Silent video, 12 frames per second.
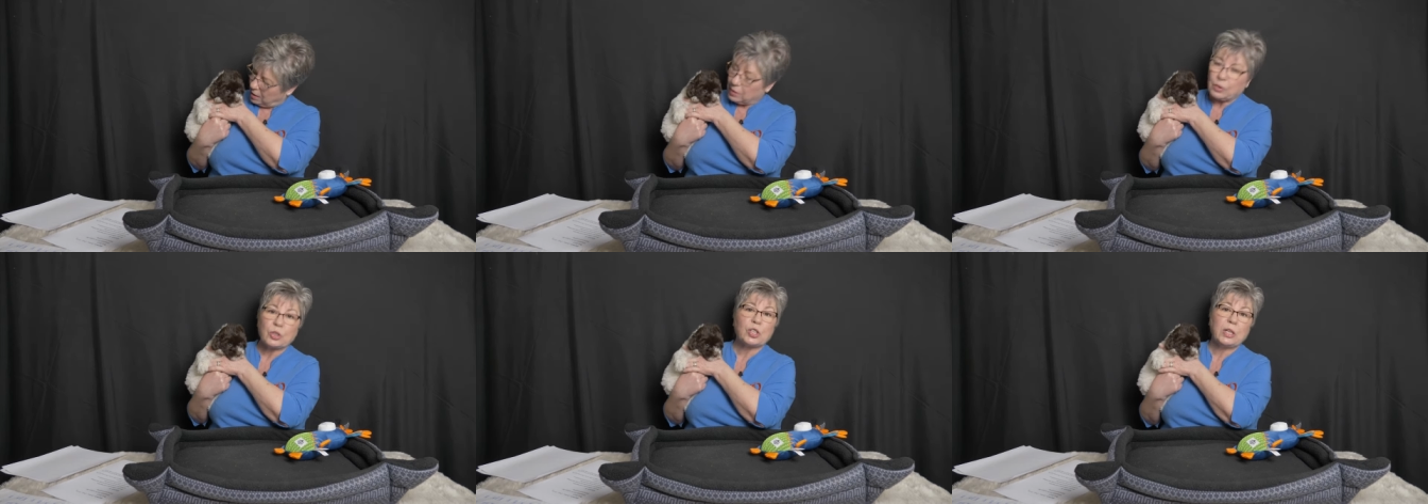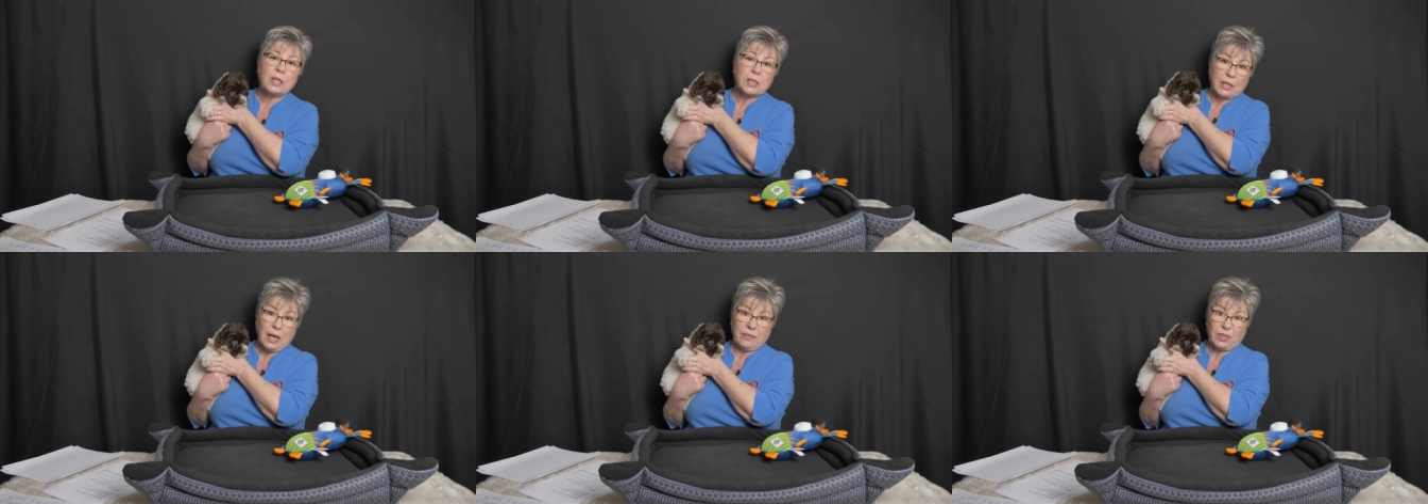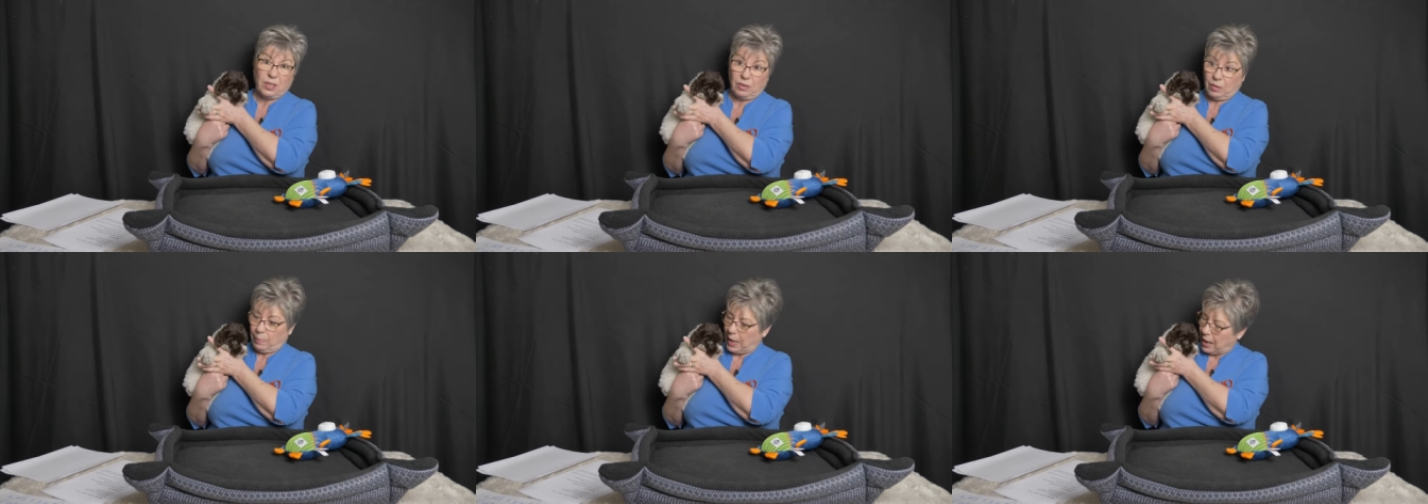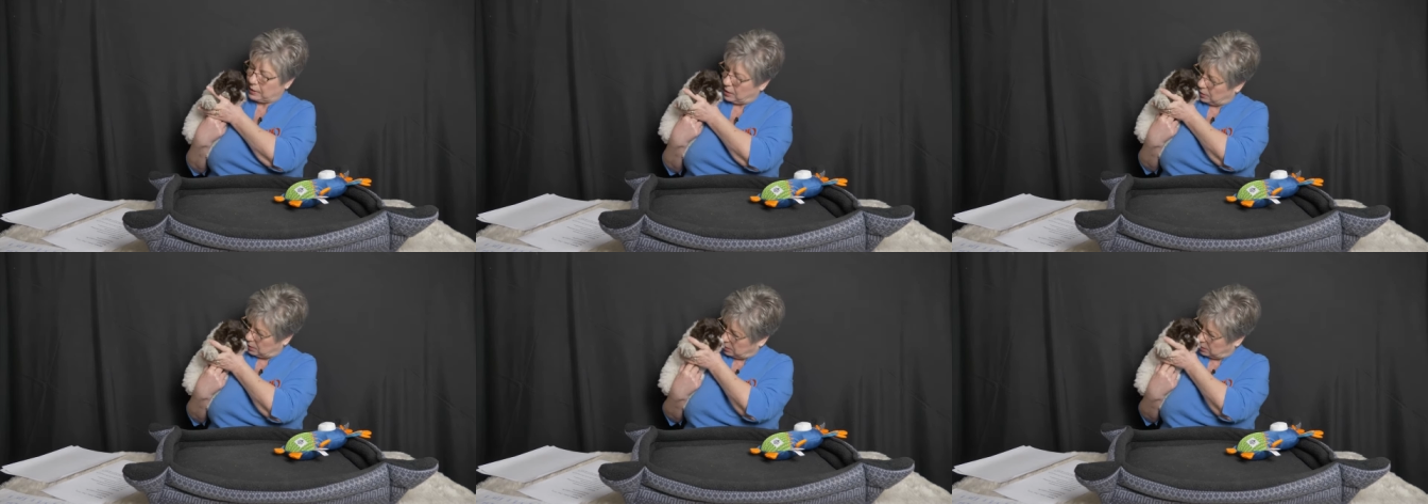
Of course, she doesn't have to do the packing,